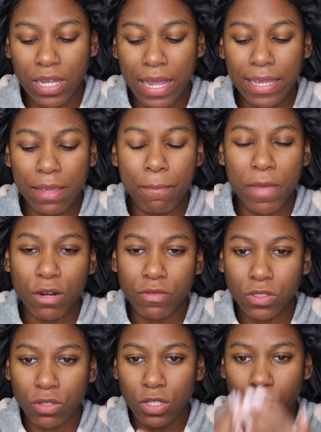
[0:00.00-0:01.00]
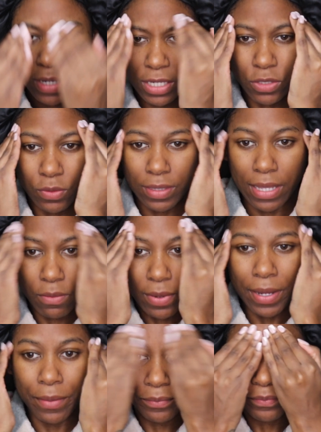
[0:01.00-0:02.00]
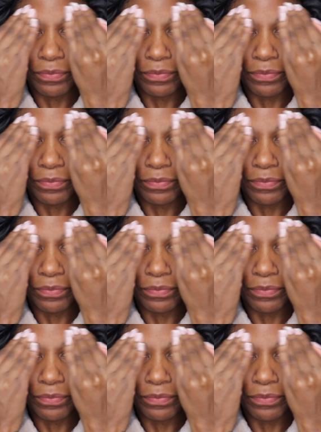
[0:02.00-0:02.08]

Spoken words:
like I get better results when I do it that way.